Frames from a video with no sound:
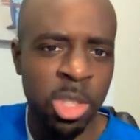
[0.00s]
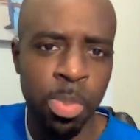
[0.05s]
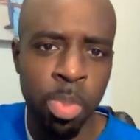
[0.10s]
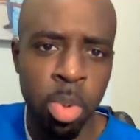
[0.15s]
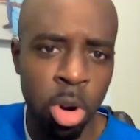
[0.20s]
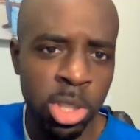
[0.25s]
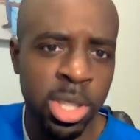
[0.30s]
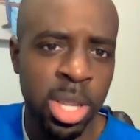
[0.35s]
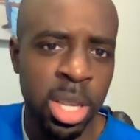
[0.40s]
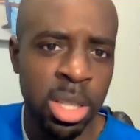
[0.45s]
and
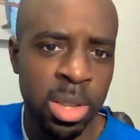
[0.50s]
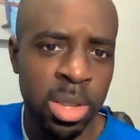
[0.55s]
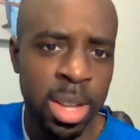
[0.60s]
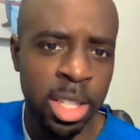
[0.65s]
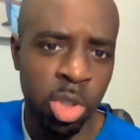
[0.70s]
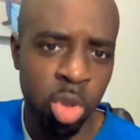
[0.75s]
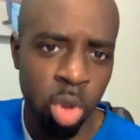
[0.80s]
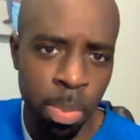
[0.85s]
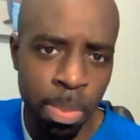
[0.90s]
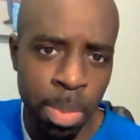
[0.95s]
sports, things of
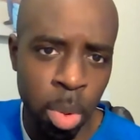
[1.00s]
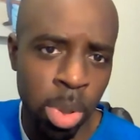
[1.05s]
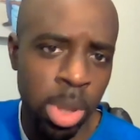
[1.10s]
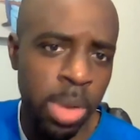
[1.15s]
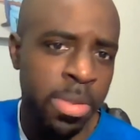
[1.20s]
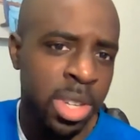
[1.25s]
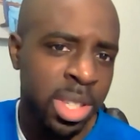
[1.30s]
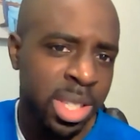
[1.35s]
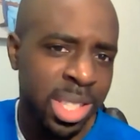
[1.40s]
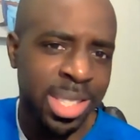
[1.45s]
that sort, but
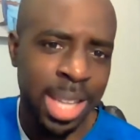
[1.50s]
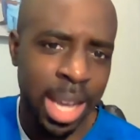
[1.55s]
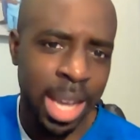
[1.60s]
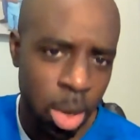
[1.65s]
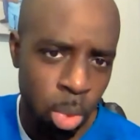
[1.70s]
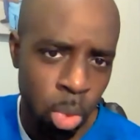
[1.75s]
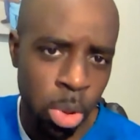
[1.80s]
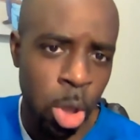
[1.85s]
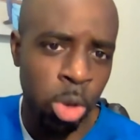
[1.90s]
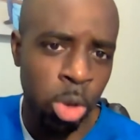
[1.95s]
we live in a
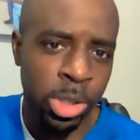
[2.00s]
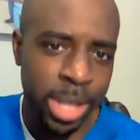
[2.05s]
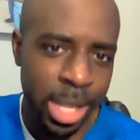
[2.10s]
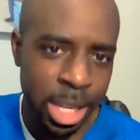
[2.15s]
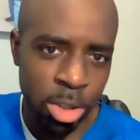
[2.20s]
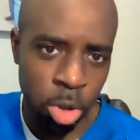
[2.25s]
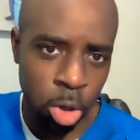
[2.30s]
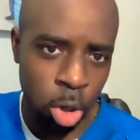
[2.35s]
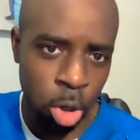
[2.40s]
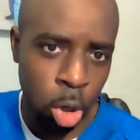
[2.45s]
society where those
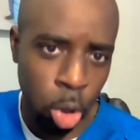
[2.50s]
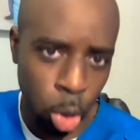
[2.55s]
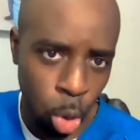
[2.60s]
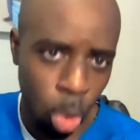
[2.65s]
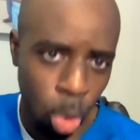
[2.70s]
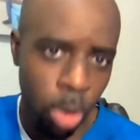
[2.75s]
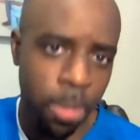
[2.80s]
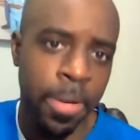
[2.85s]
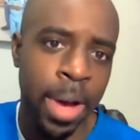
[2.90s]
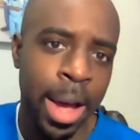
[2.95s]
things are
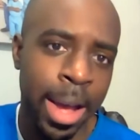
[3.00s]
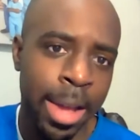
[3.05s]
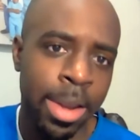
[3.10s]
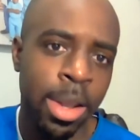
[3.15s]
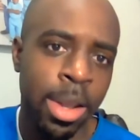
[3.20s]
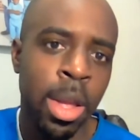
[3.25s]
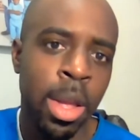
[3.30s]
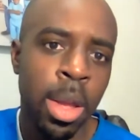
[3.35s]
glorified.